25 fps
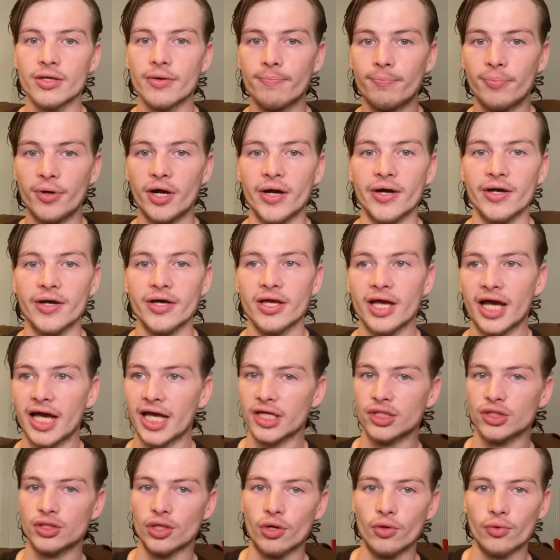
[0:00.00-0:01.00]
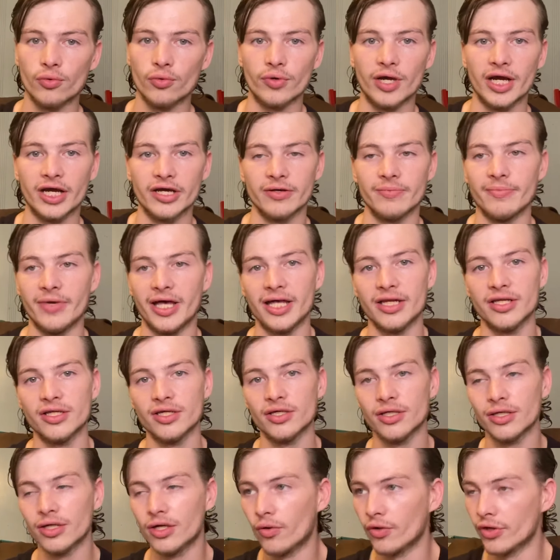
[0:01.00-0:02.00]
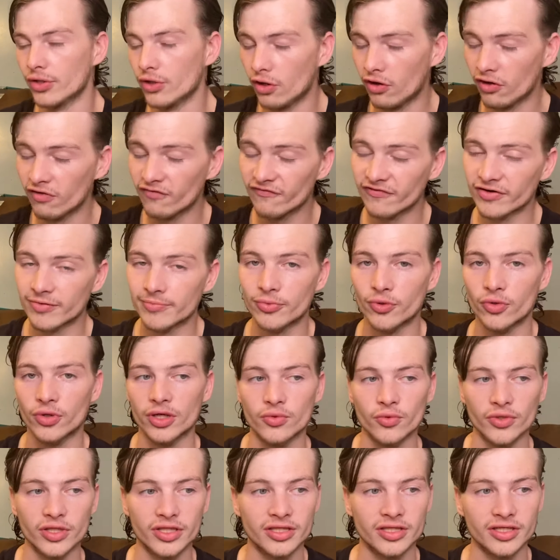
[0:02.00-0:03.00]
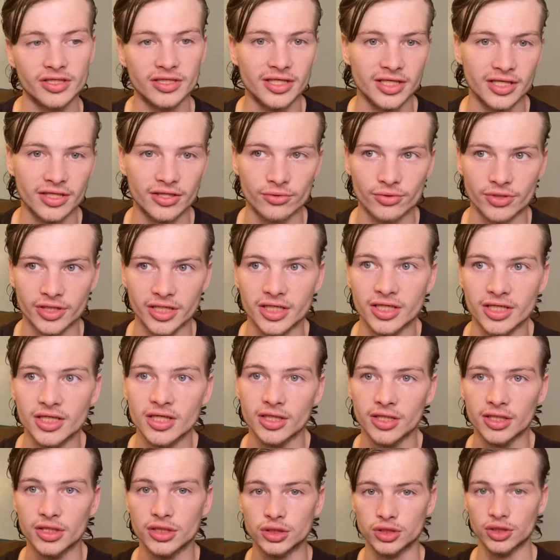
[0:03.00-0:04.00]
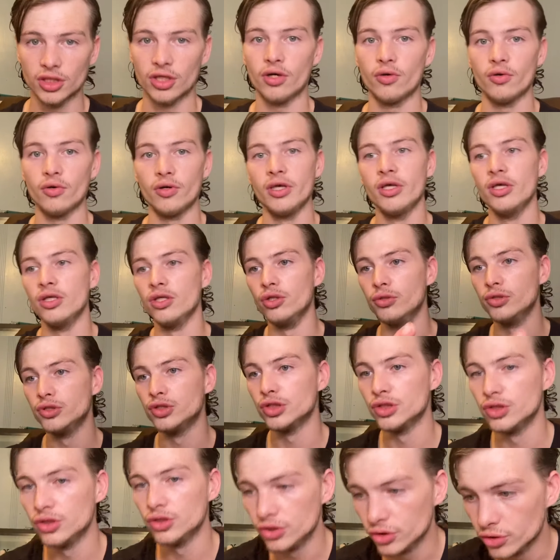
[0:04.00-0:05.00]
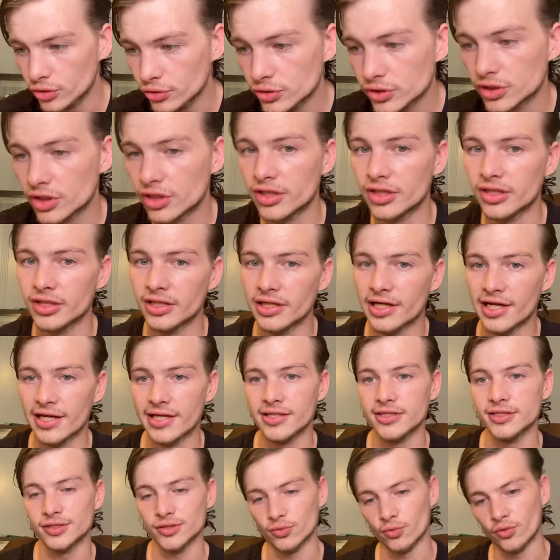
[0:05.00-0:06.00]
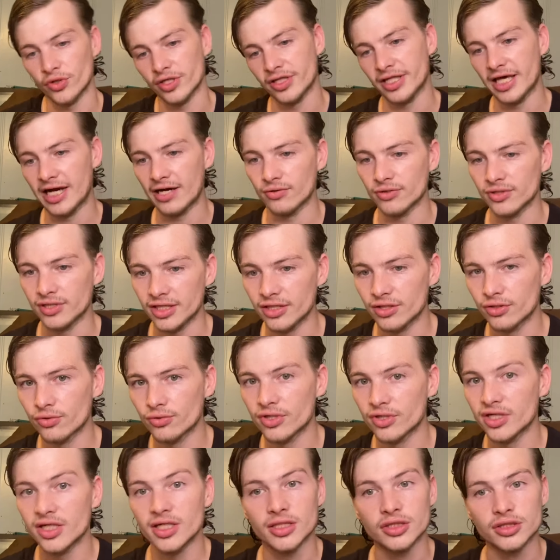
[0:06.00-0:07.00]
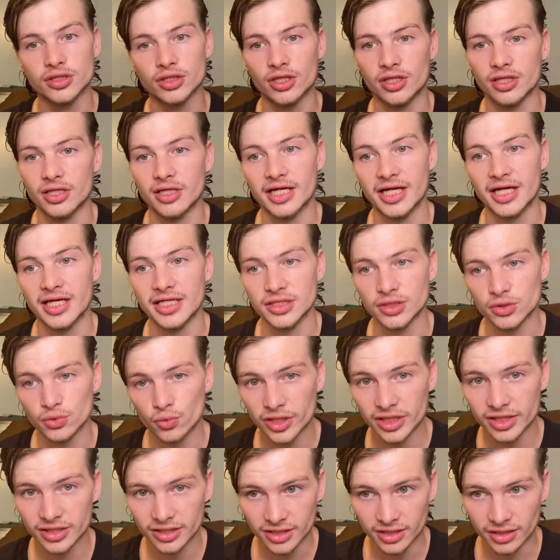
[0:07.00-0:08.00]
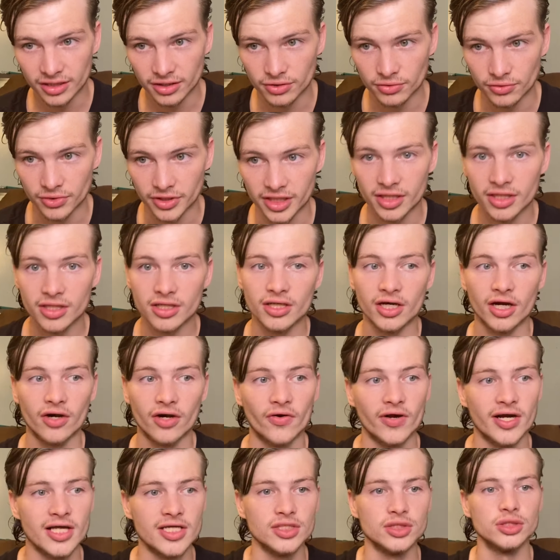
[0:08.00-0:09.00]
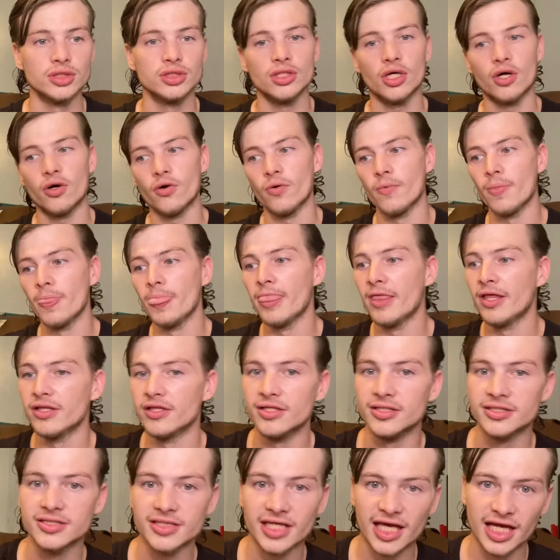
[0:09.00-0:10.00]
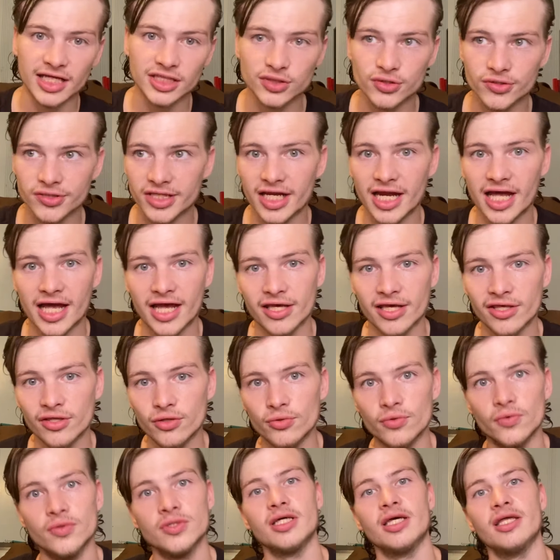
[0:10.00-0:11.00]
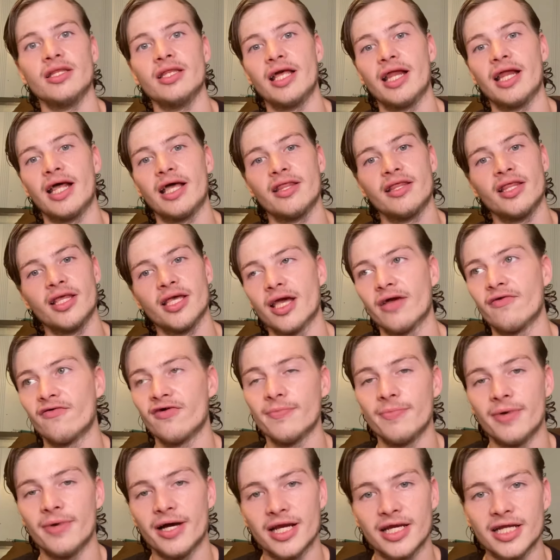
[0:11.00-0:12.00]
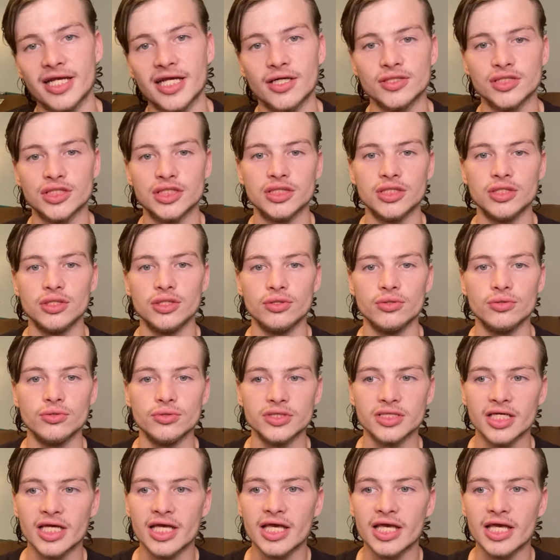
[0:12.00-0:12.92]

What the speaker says: But I don't recommend going overboard with the D3, so you should do certain days without D3 and certain days with D3. Alright, so the schedule that I use and that I think everybody else should use